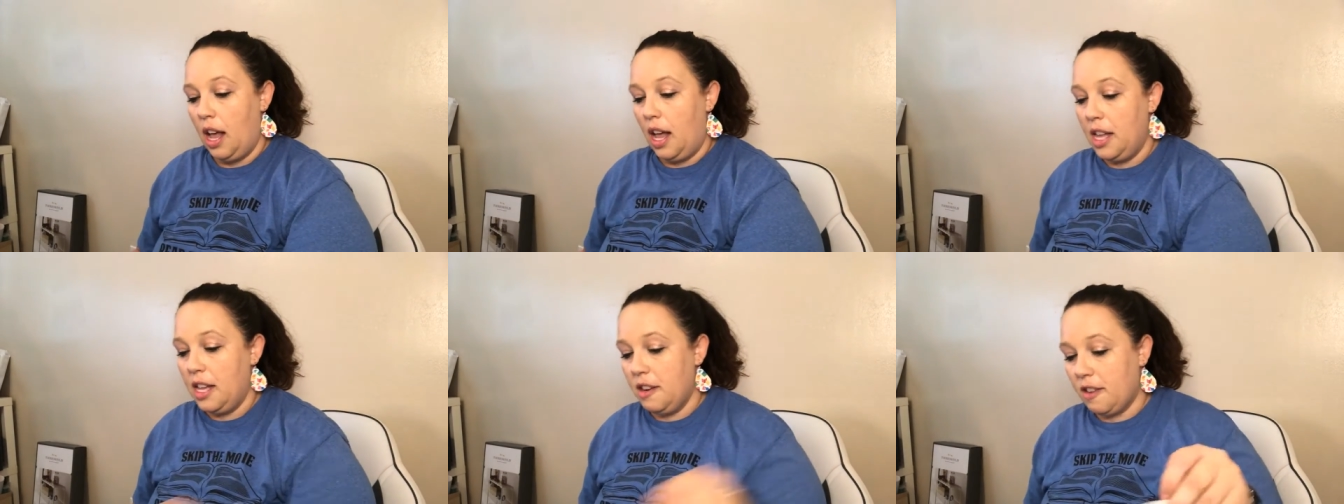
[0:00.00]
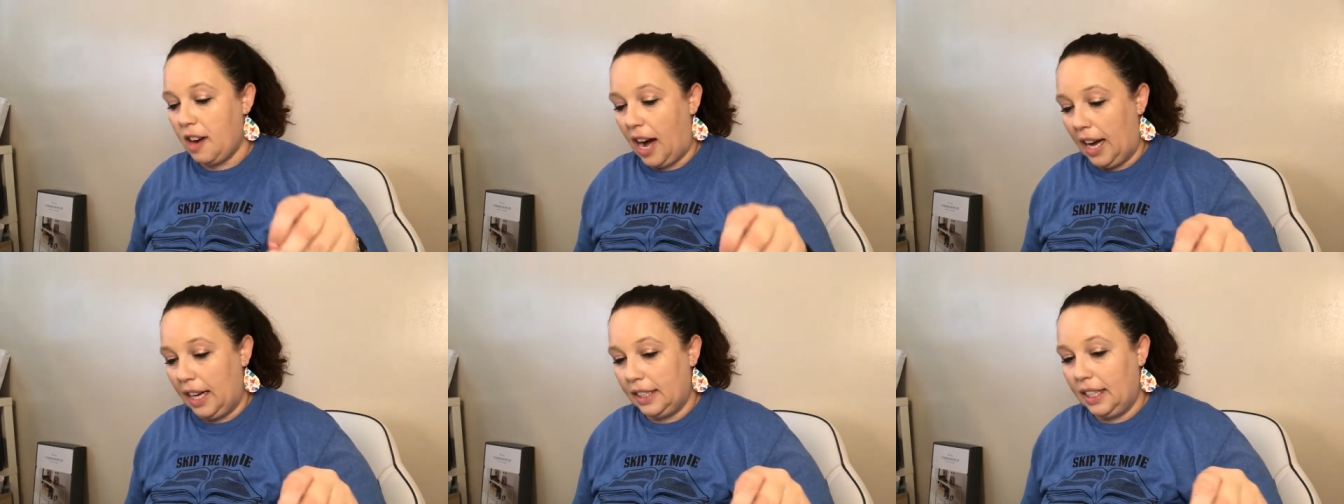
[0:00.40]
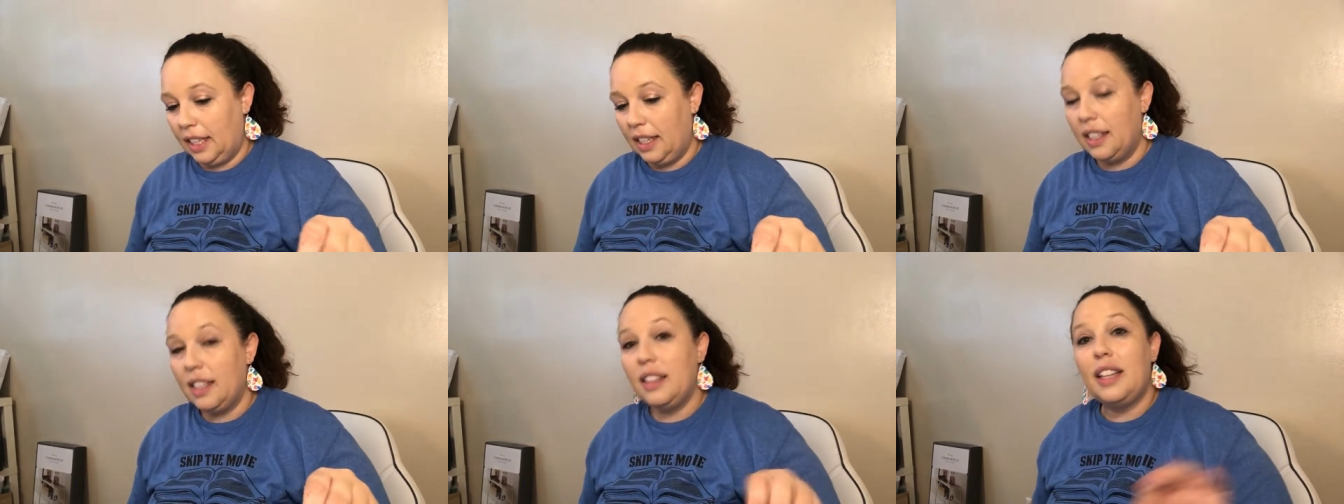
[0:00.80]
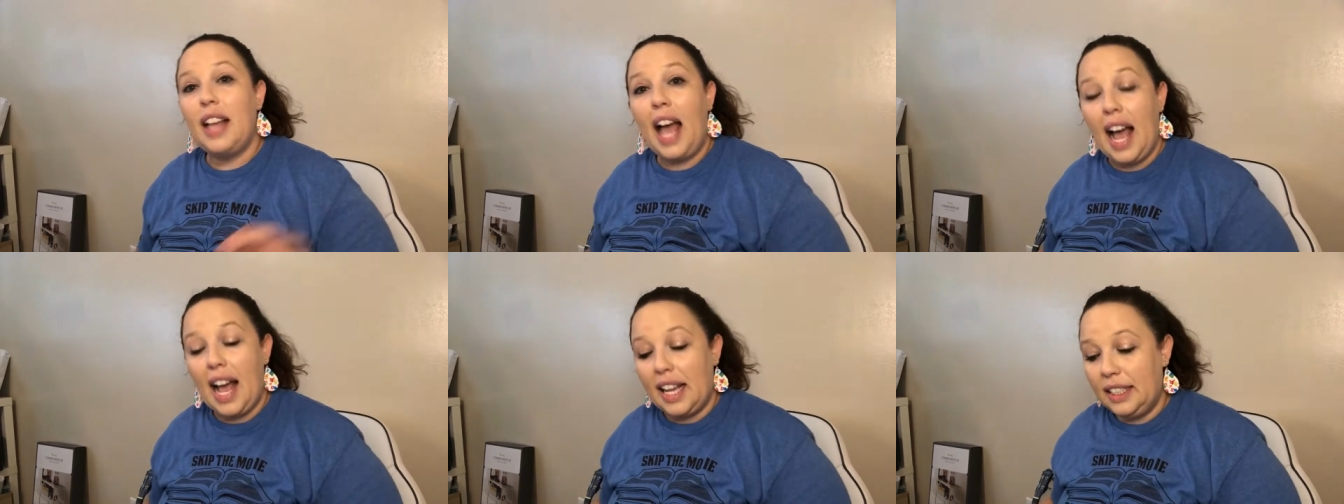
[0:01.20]
All right,
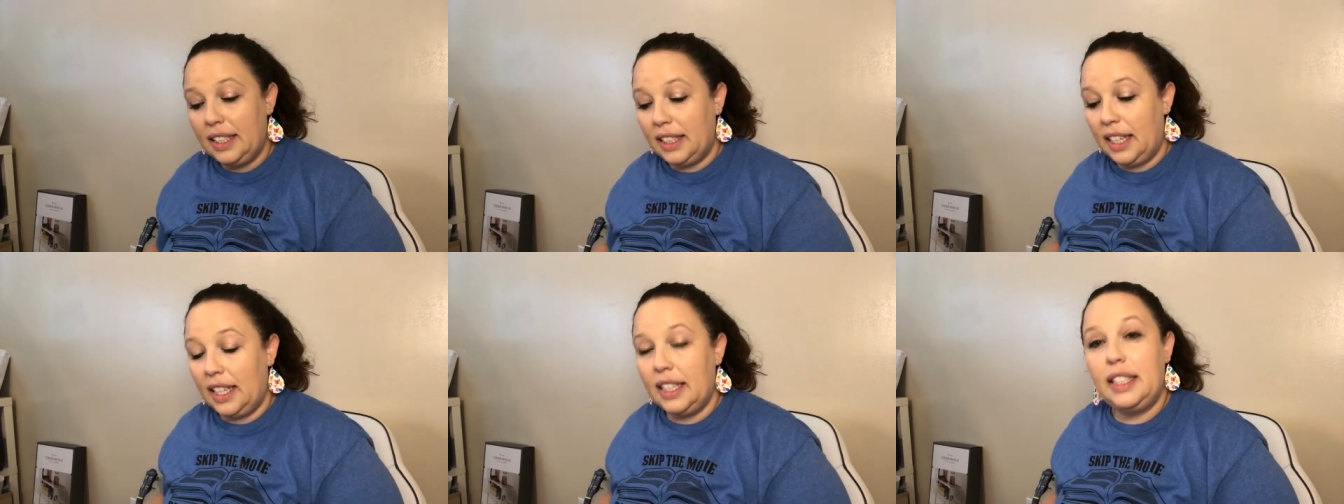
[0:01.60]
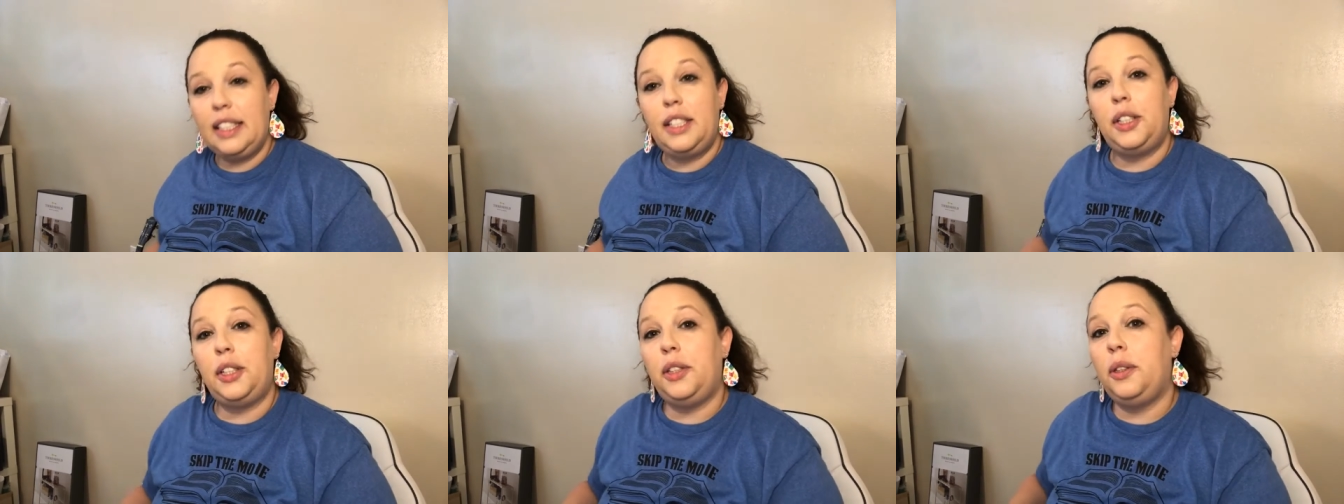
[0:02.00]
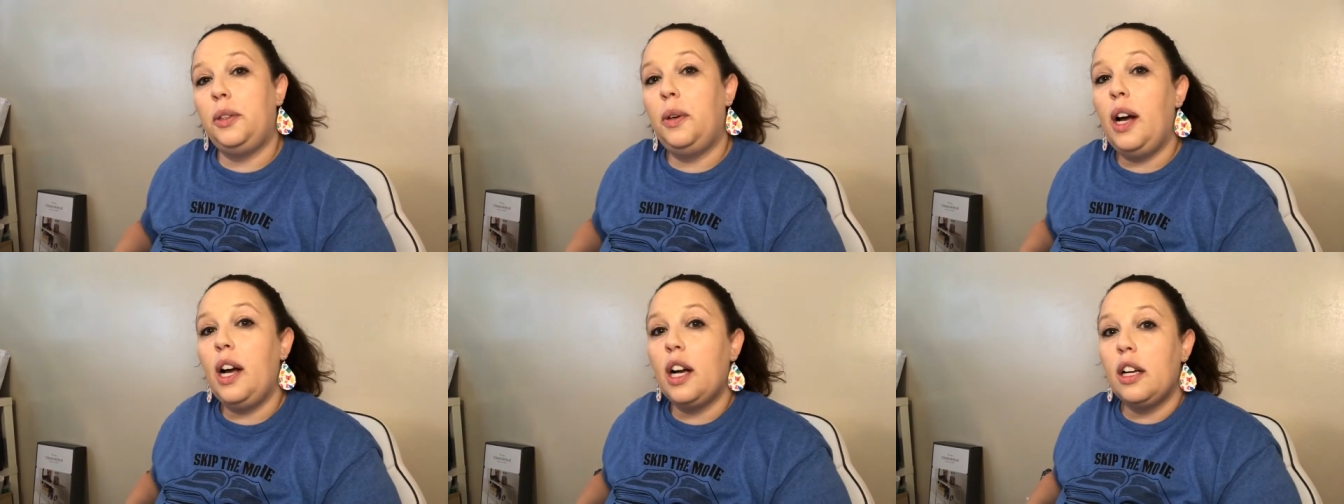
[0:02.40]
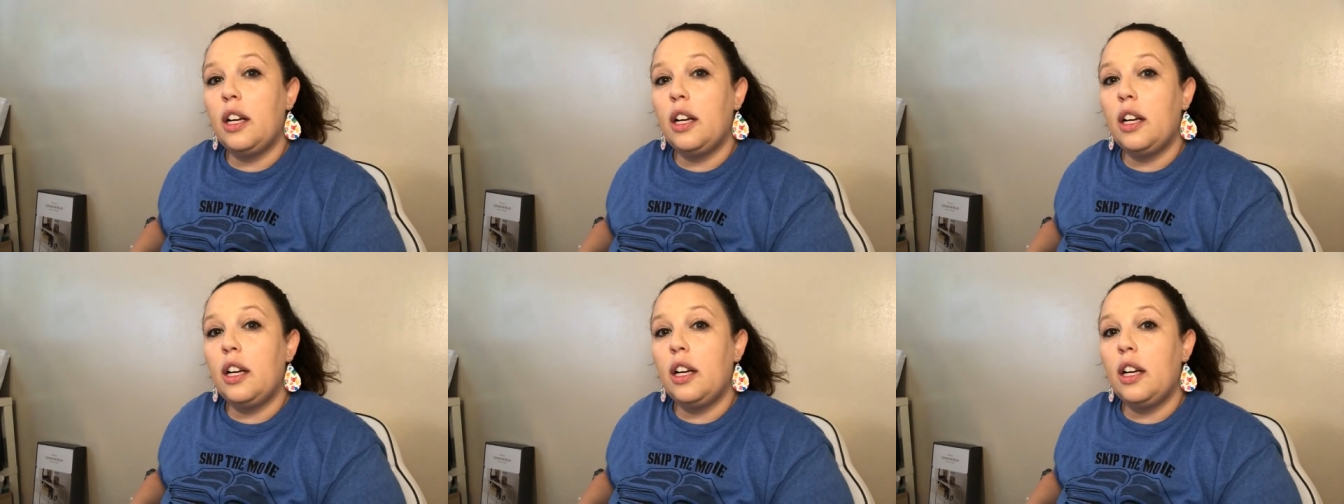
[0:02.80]
last is to